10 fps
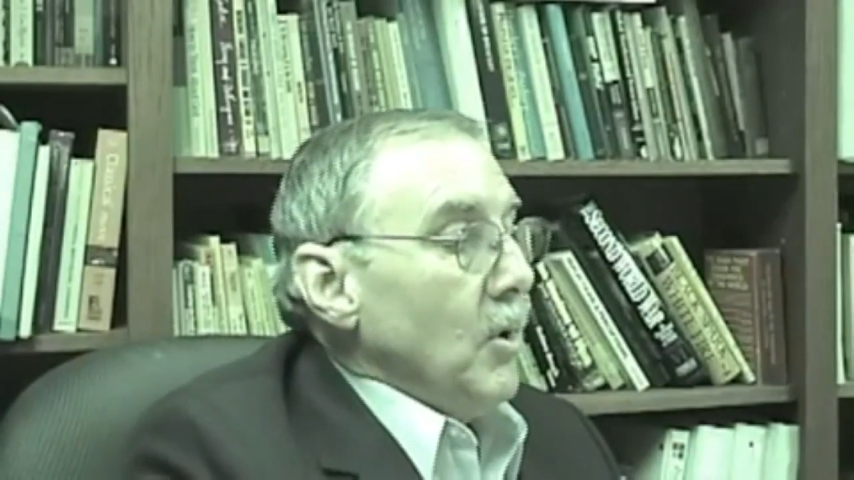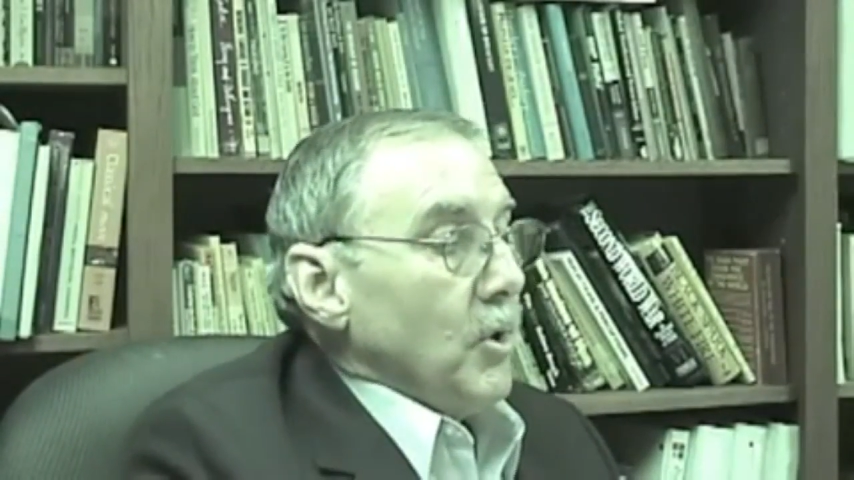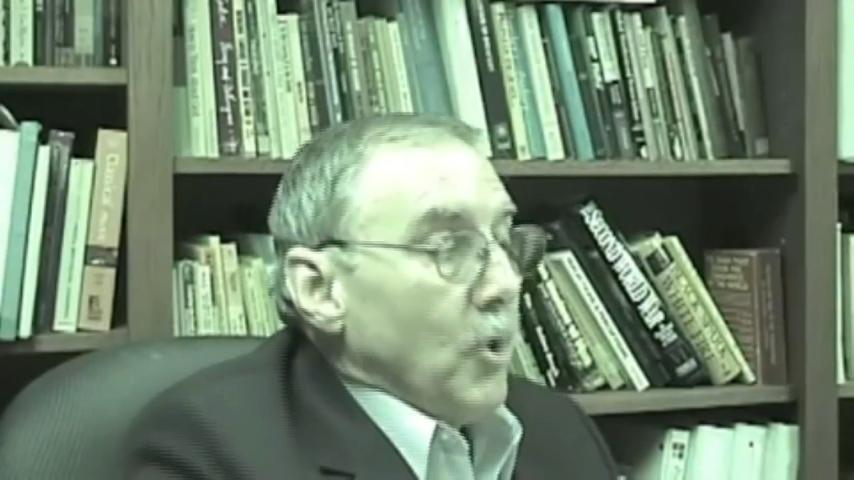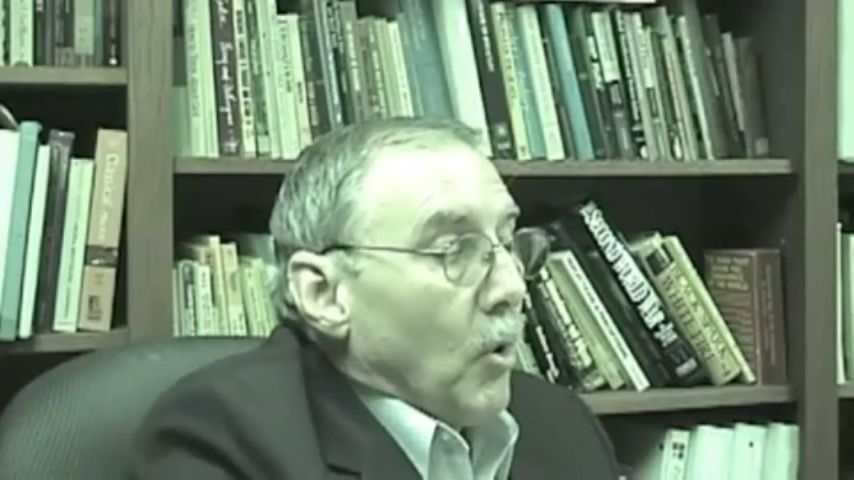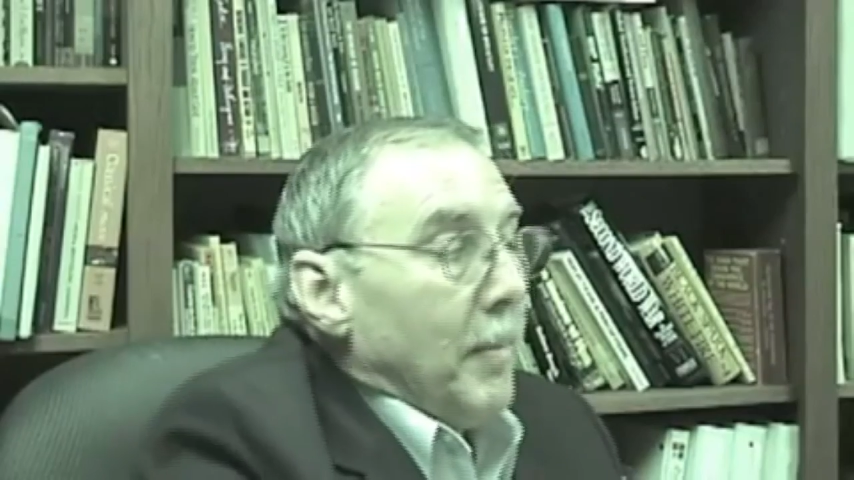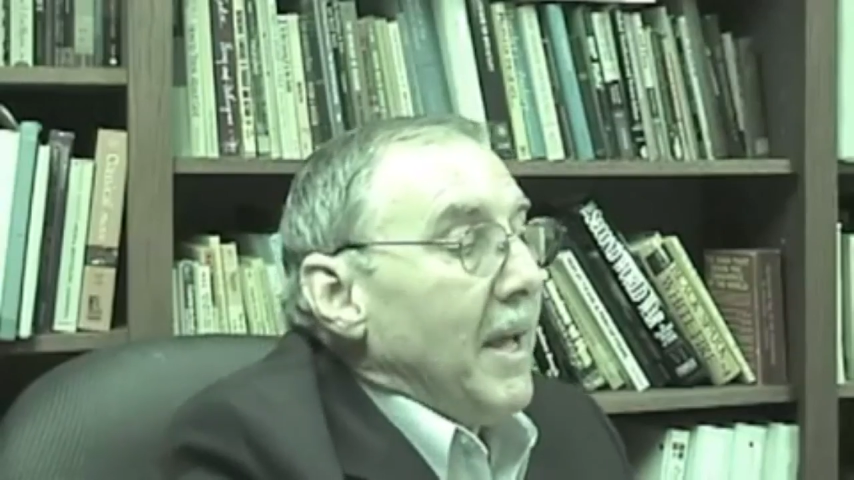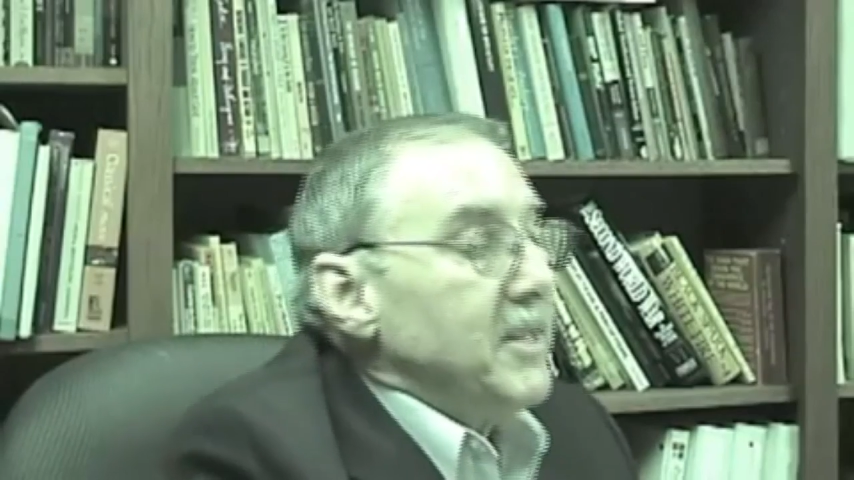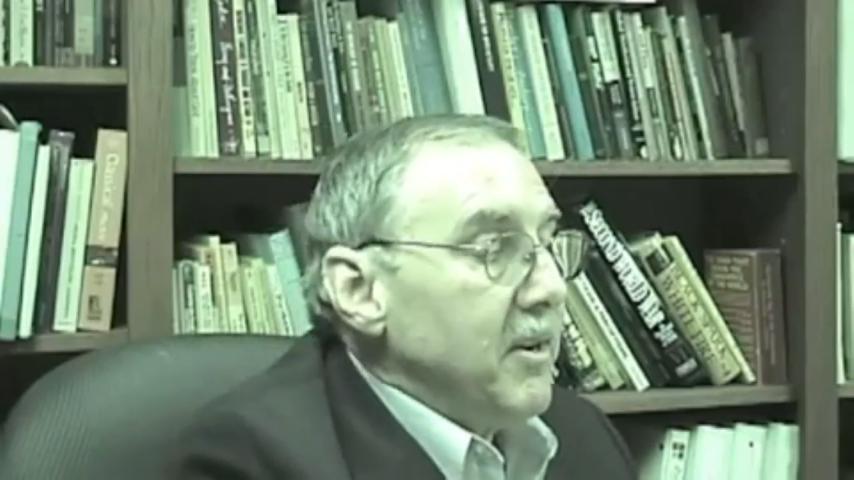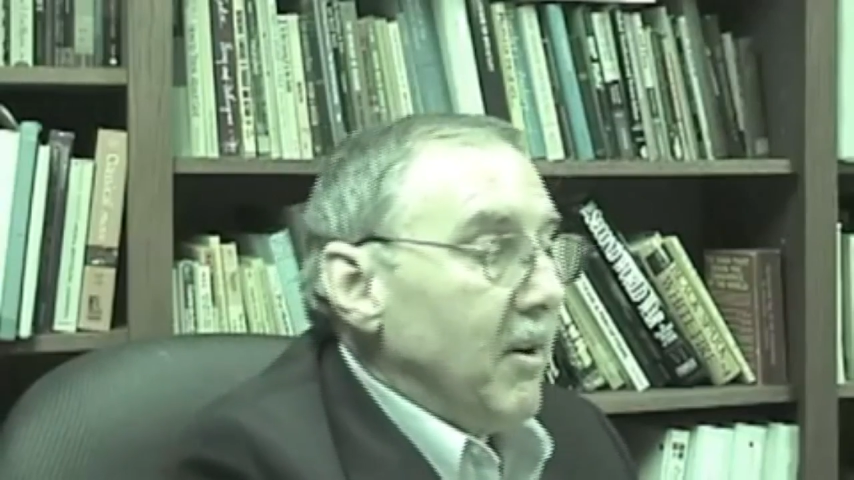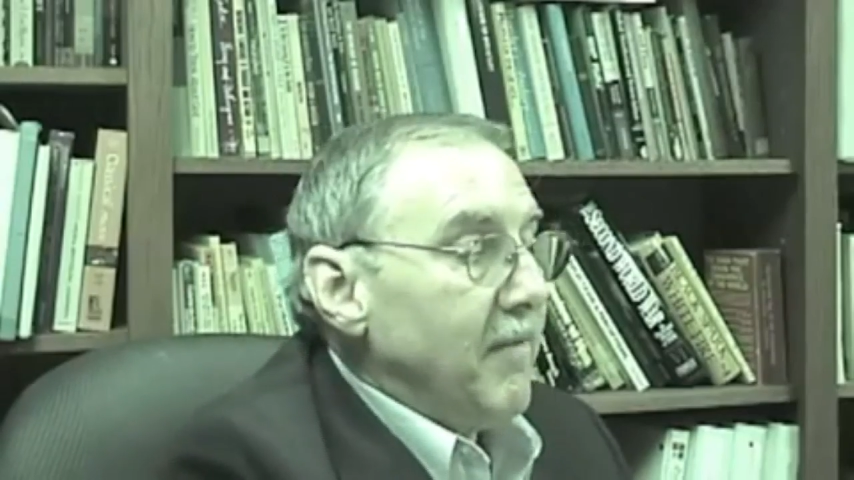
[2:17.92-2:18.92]
Your
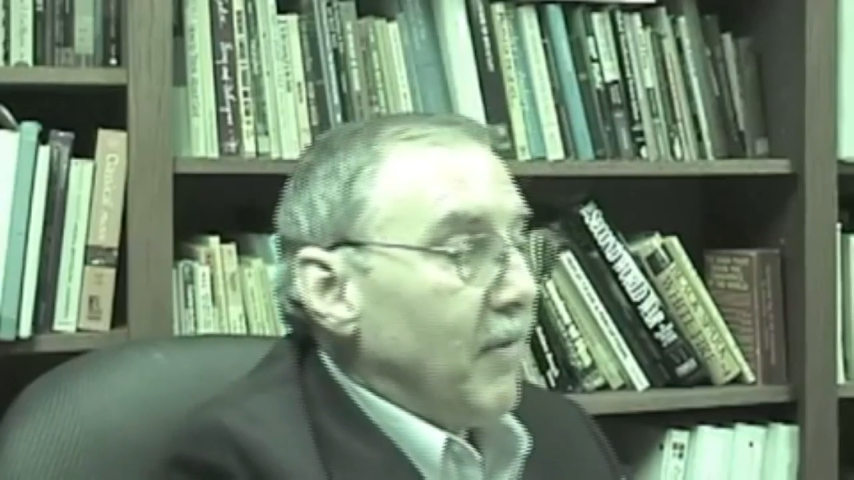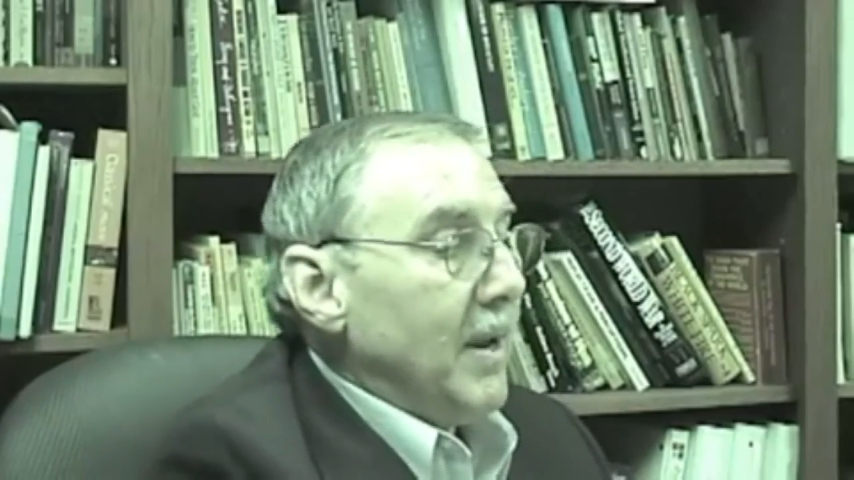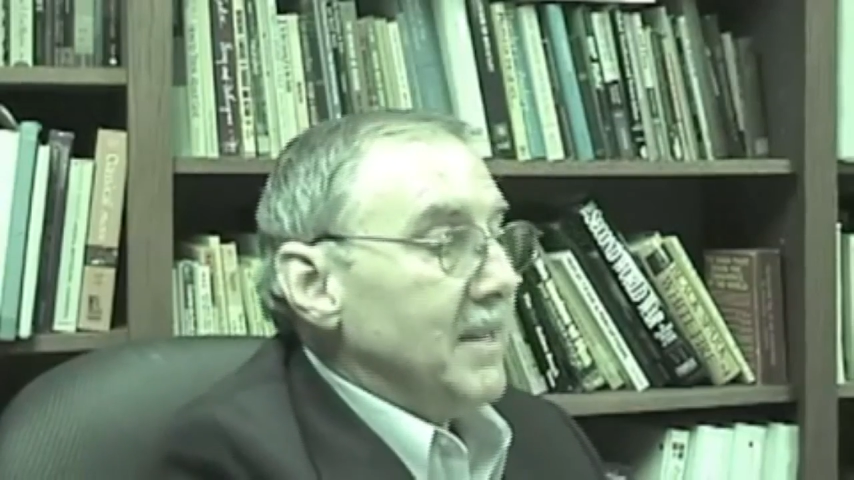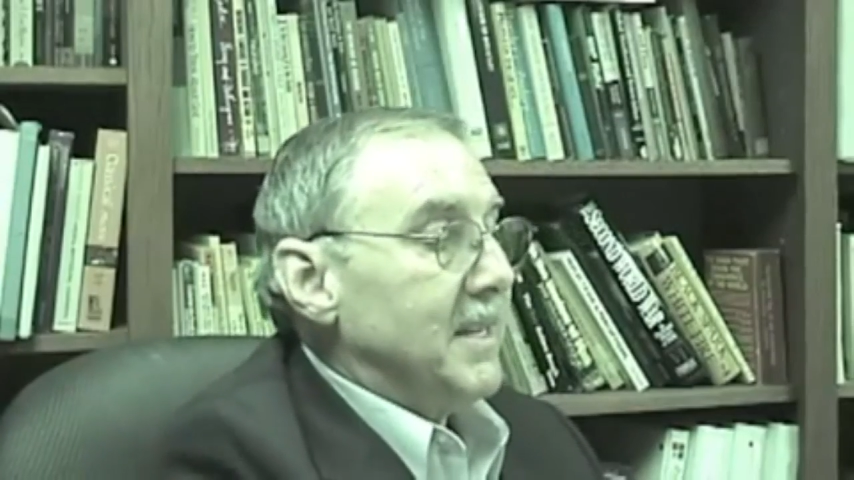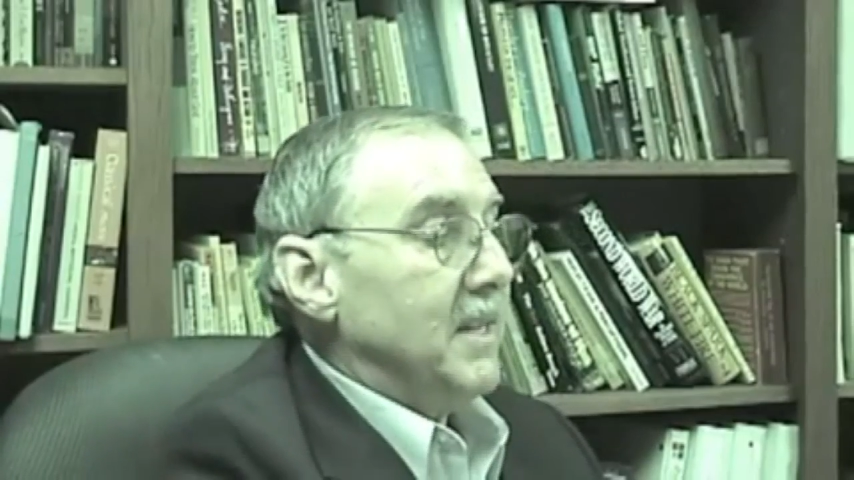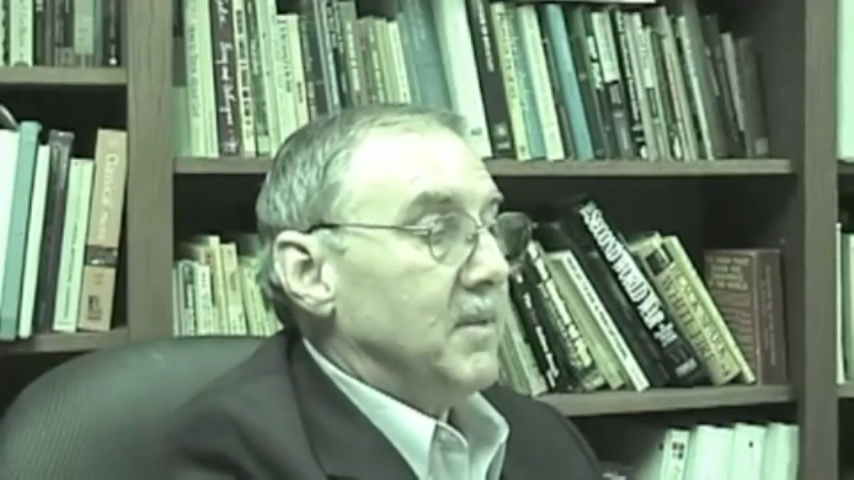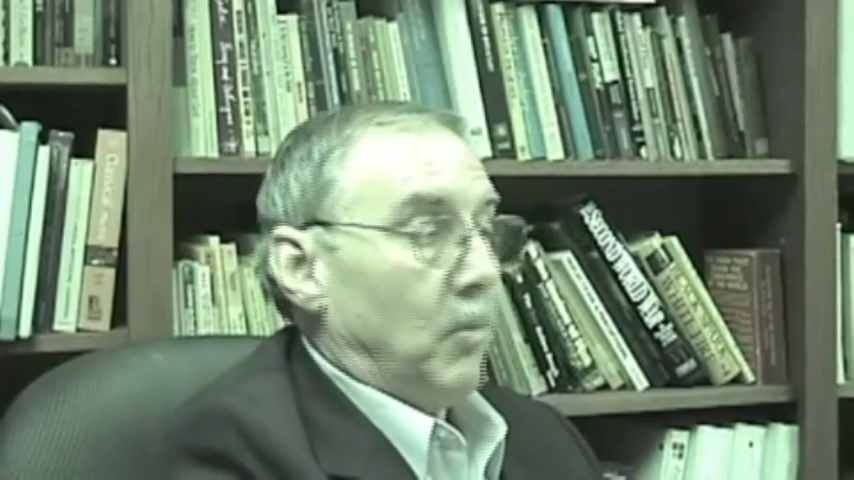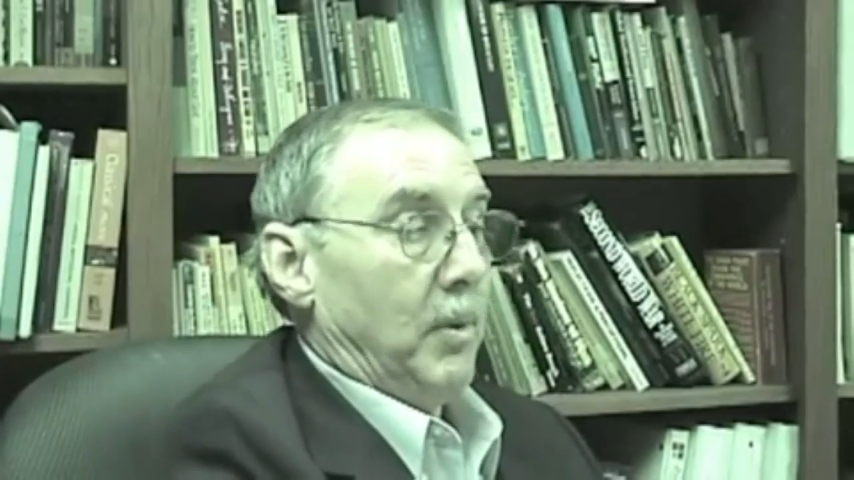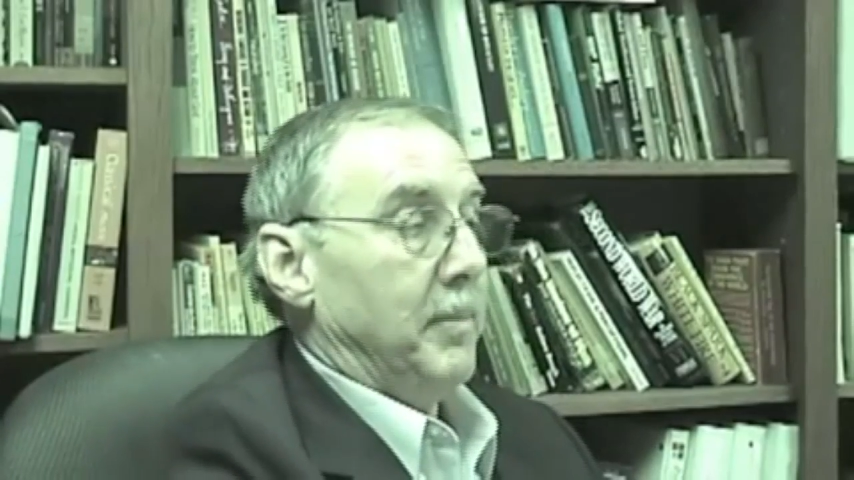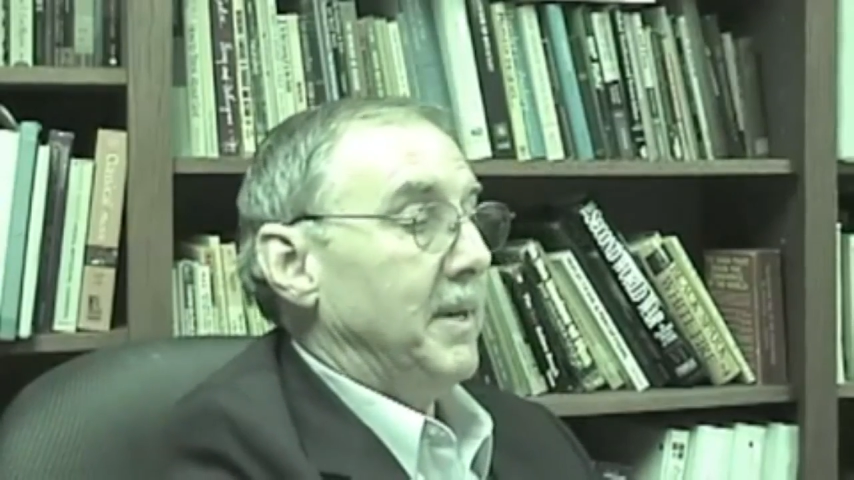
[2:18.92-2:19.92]
imaginary friend
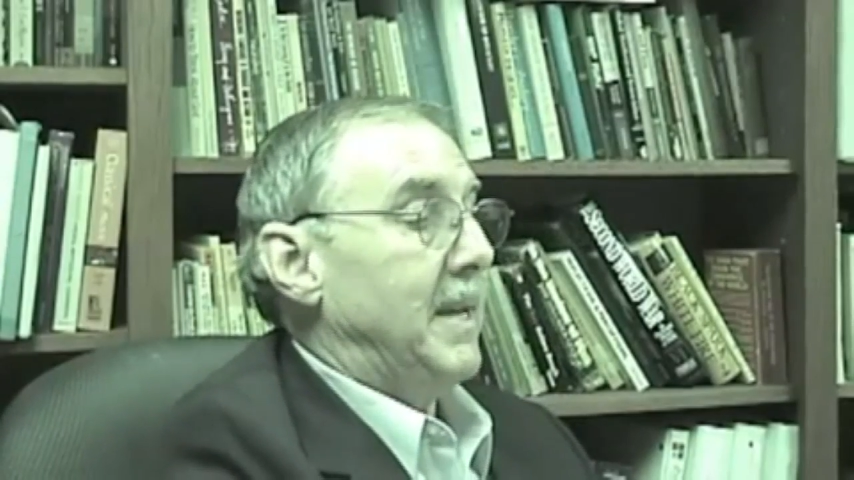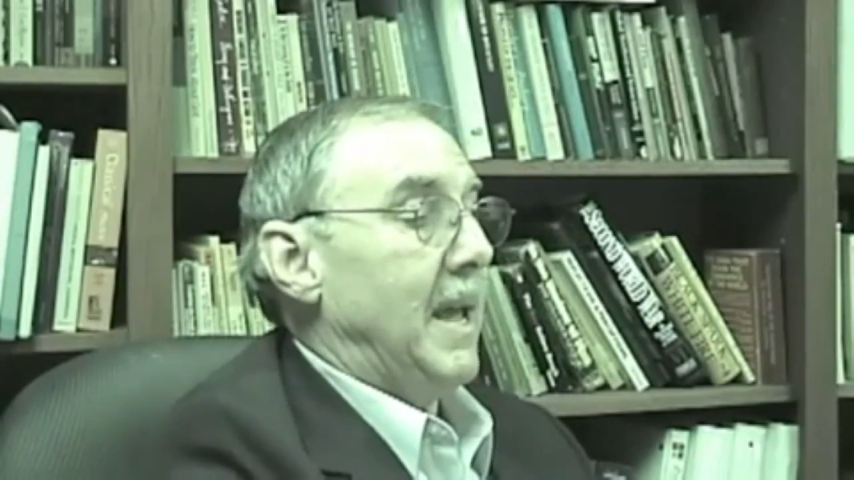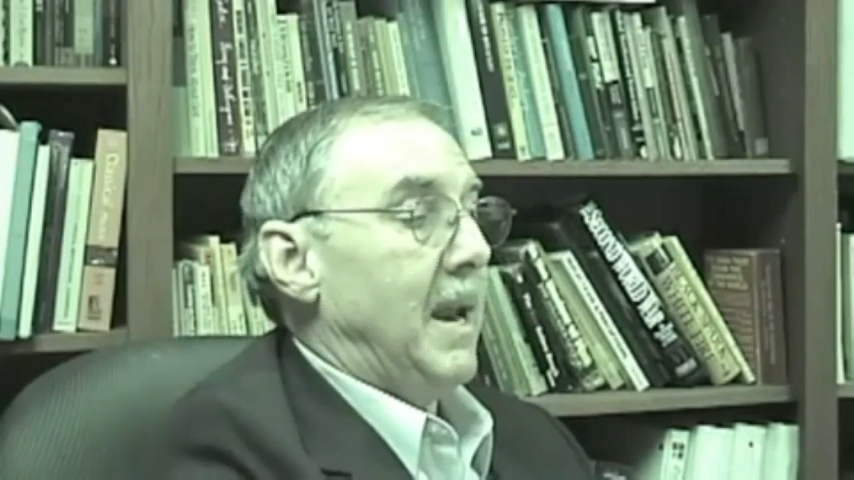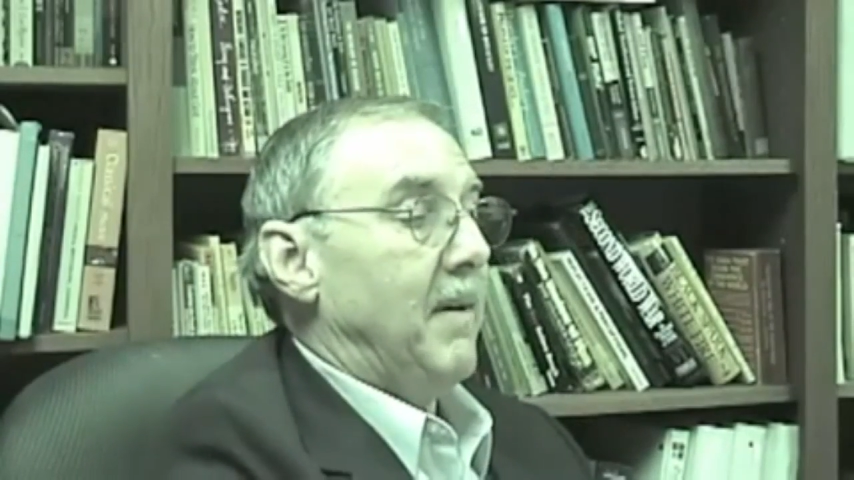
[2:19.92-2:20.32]
says women can't